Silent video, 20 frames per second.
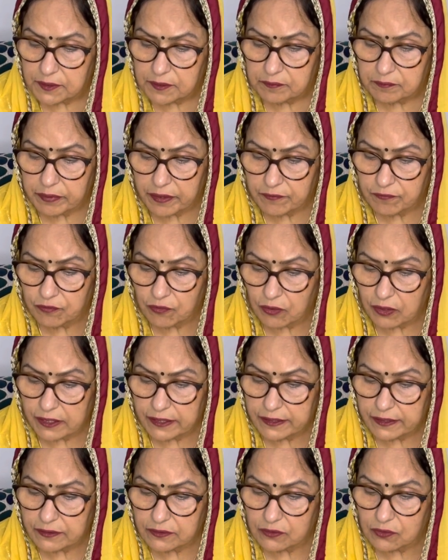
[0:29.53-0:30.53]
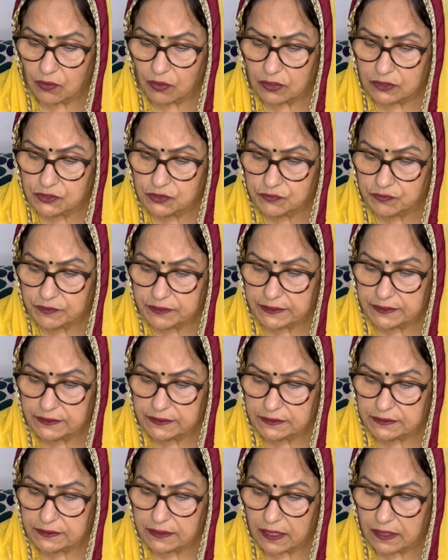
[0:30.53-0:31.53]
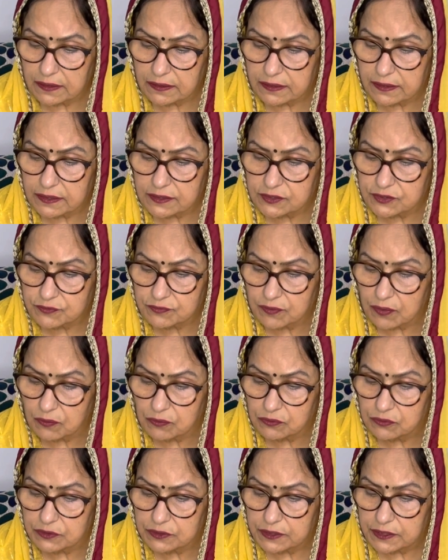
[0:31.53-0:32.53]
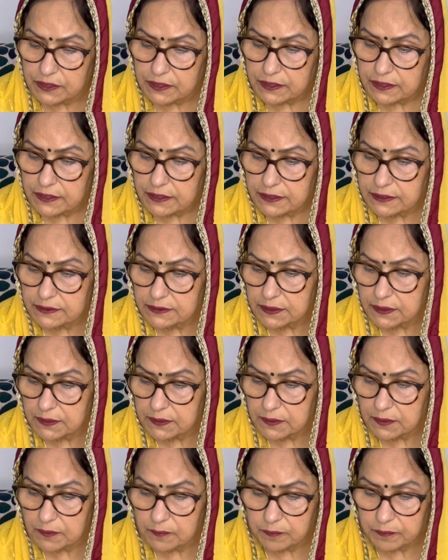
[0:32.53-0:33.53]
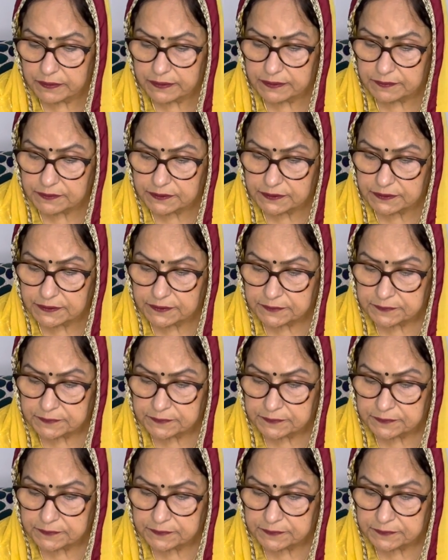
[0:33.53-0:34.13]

By falling at God's feet, Nanak has found eternal peace.